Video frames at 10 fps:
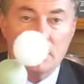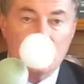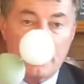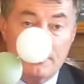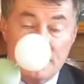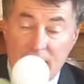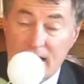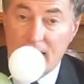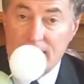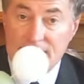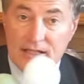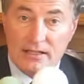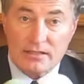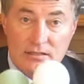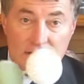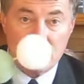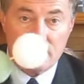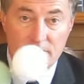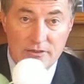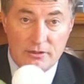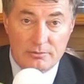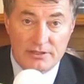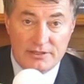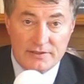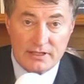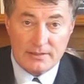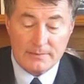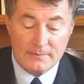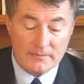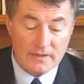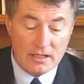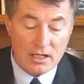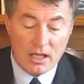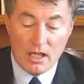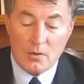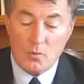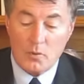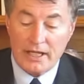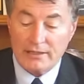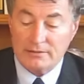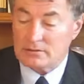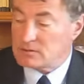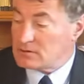carbon dioxide that we normally see. When,